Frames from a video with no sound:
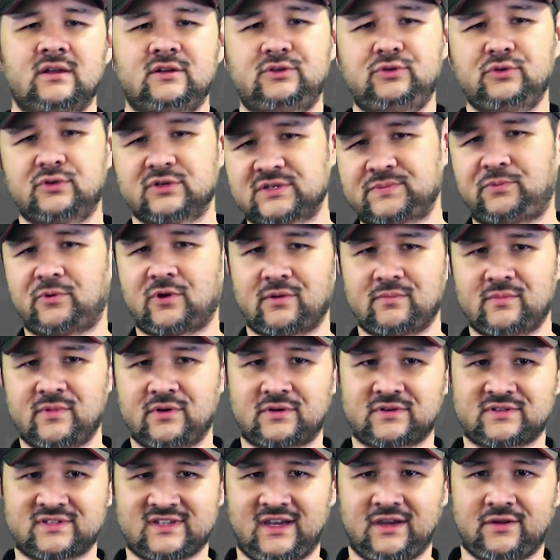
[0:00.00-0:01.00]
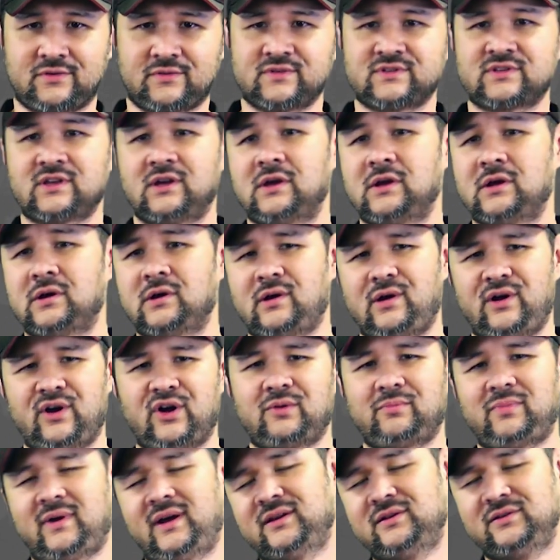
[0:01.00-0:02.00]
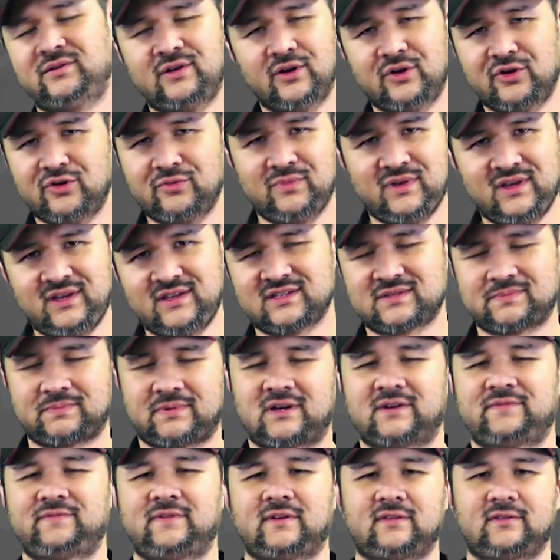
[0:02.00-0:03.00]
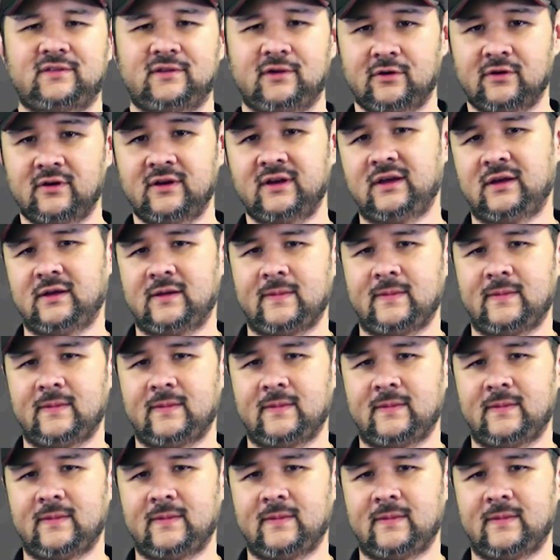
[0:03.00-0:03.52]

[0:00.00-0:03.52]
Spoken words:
Dual sport motorcycles are by no means perfect though.